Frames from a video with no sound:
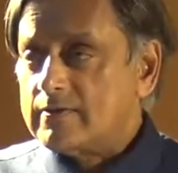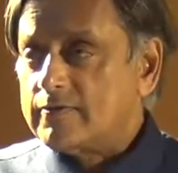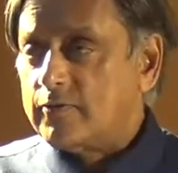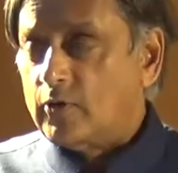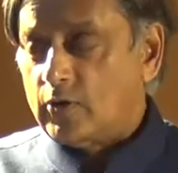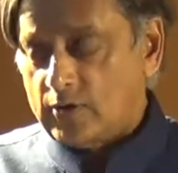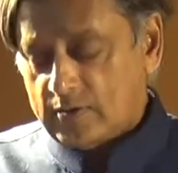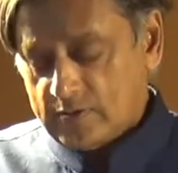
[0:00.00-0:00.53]

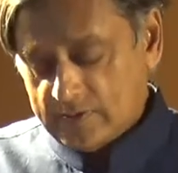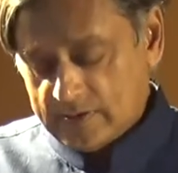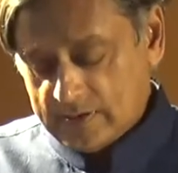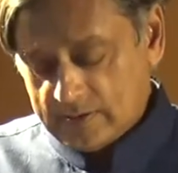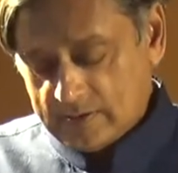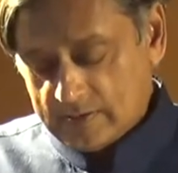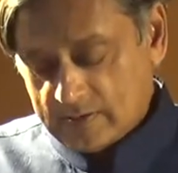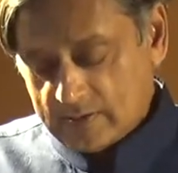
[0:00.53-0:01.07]
for
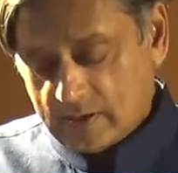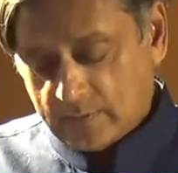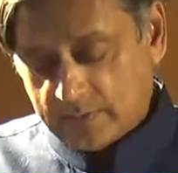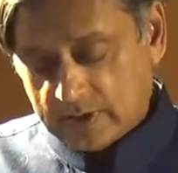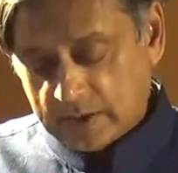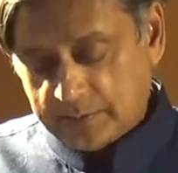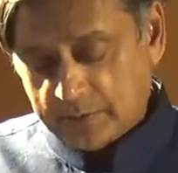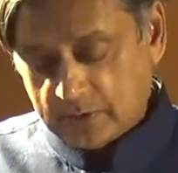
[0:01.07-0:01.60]

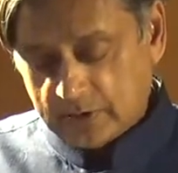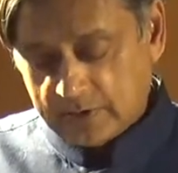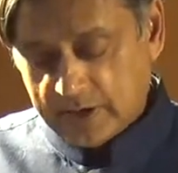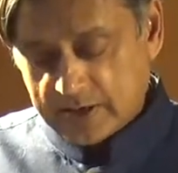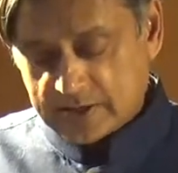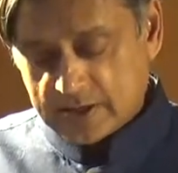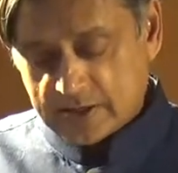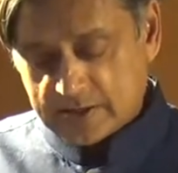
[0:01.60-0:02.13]
communal
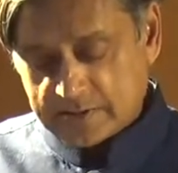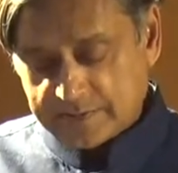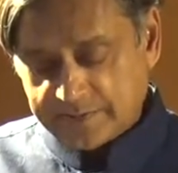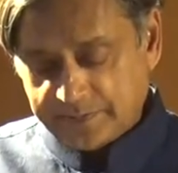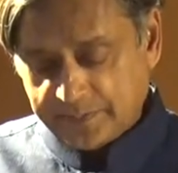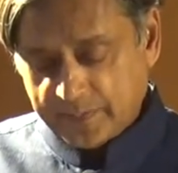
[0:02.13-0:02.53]
polarization.